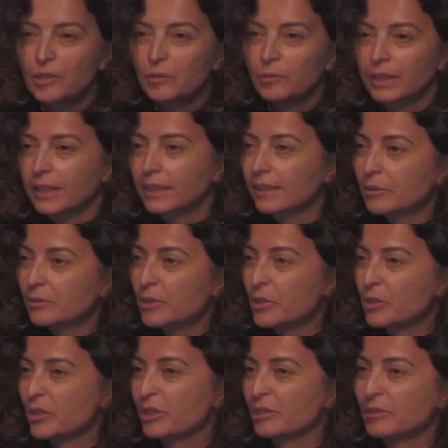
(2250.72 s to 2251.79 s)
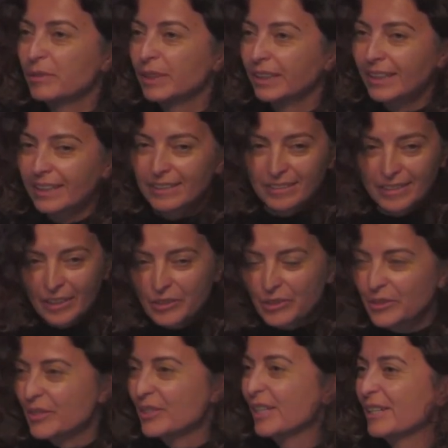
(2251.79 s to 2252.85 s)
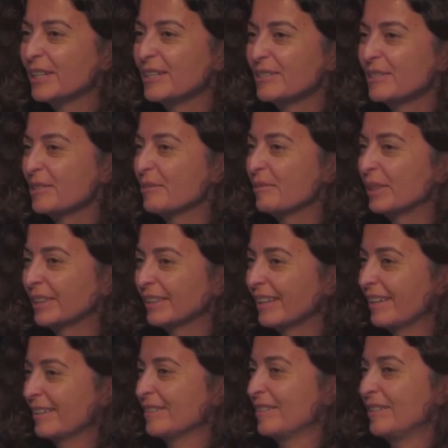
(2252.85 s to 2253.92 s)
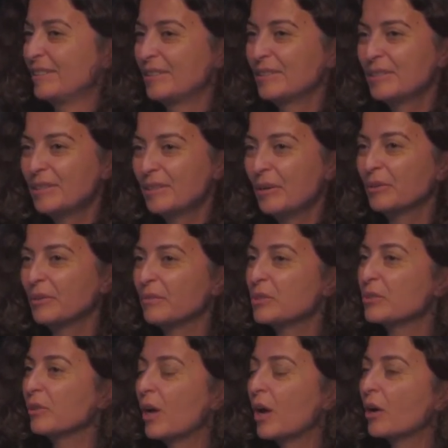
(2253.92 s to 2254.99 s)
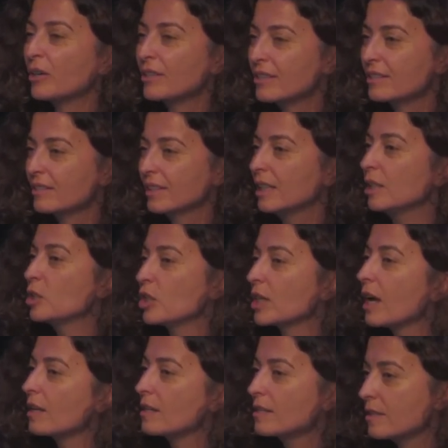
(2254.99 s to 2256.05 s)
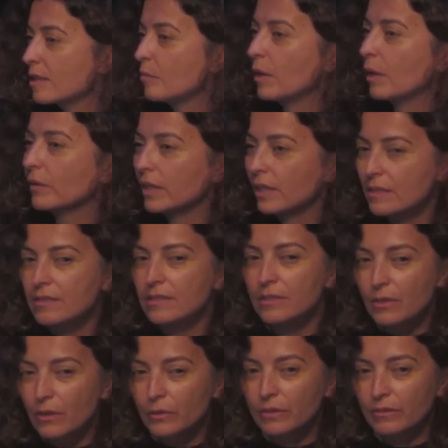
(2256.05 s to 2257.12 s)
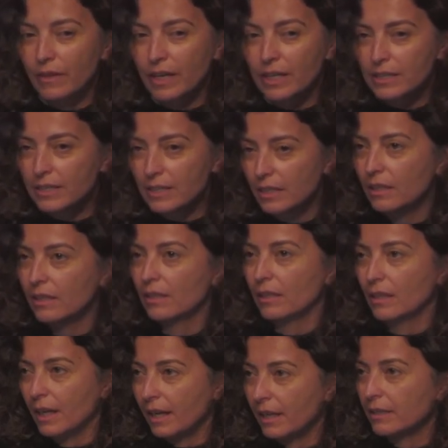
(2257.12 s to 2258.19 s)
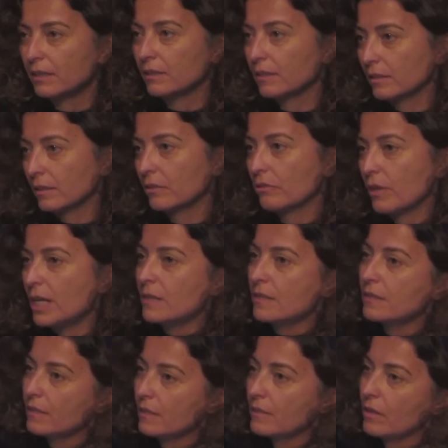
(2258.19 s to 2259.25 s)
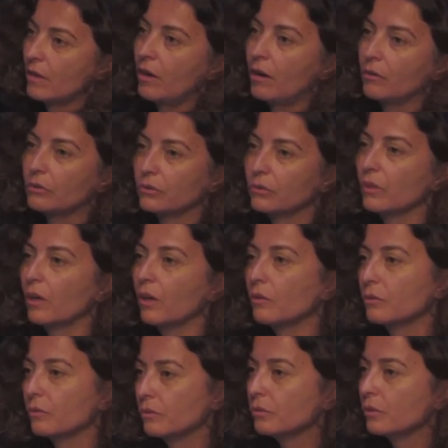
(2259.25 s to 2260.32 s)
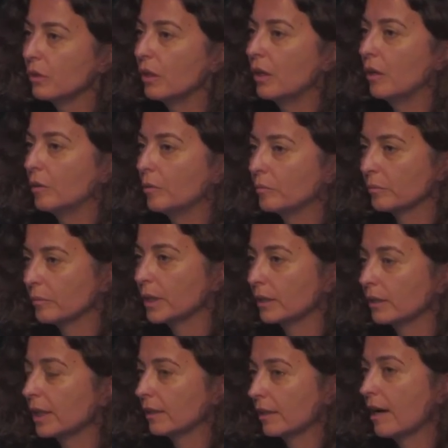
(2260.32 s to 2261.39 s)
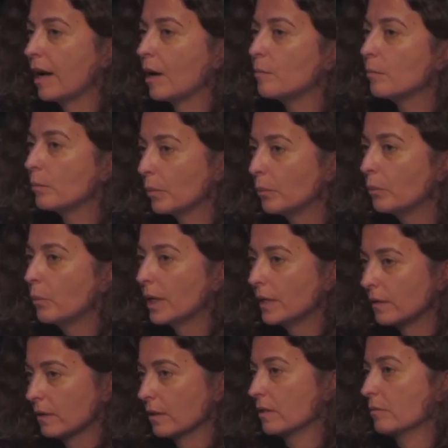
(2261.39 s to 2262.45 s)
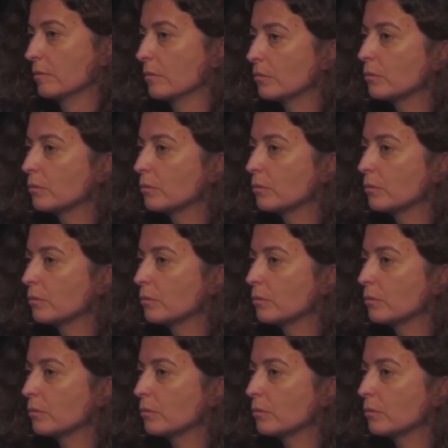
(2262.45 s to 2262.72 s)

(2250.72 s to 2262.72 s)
what can literature, what can cultural studies, what can the visual arts teach us about the history of the face? And the risks that come with the